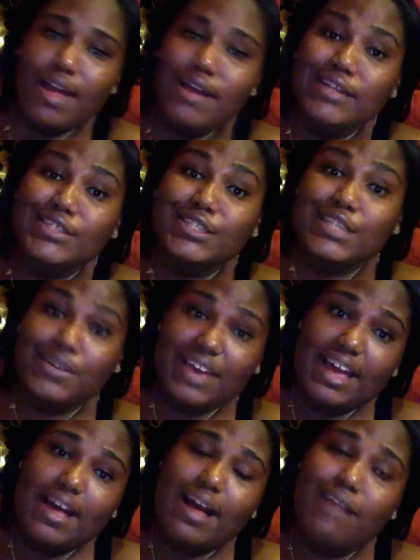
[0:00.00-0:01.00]
So
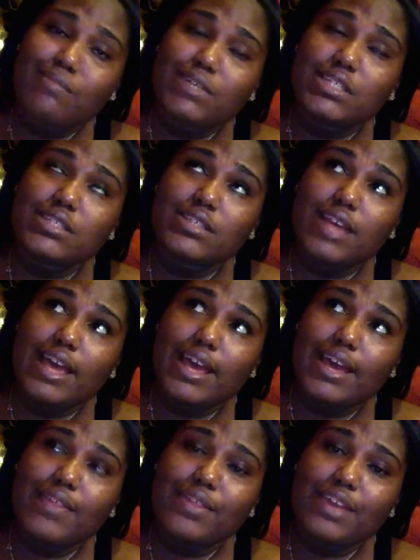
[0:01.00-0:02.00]
yeah, I must
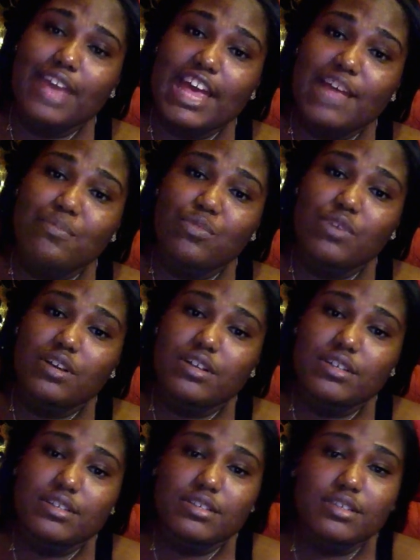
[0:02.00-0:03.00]
say the camp
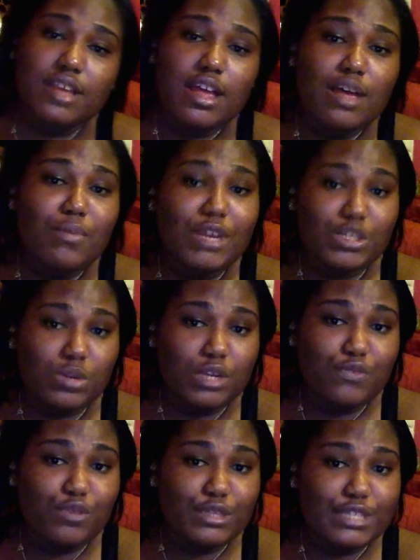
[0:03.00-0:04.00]
was my
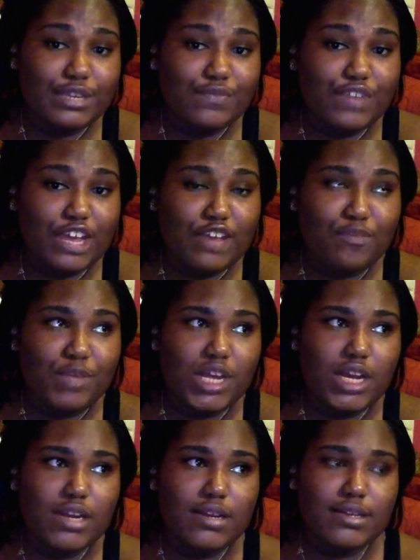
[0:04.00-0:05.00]
2014 fave
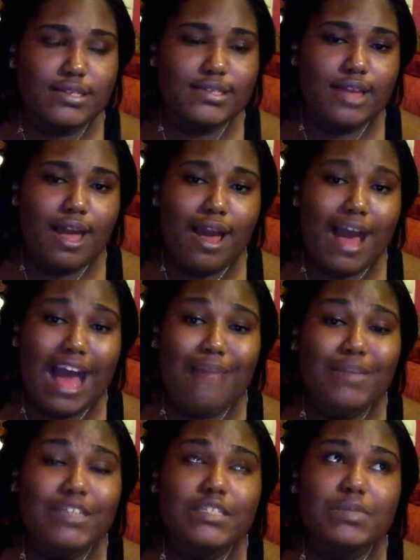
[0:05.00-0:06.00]
because I
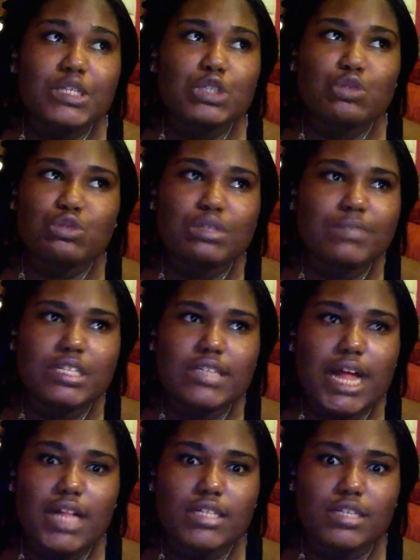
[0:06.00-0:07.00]
met some extremely
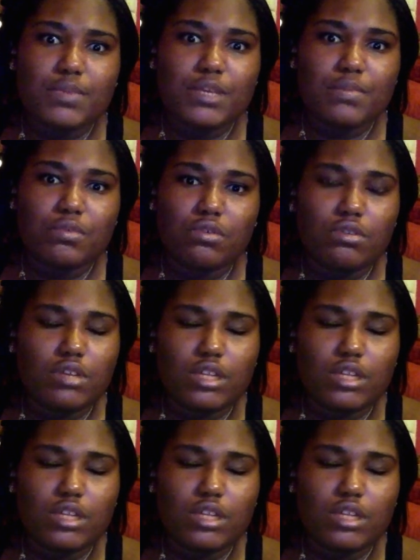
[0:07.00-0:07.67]
talented people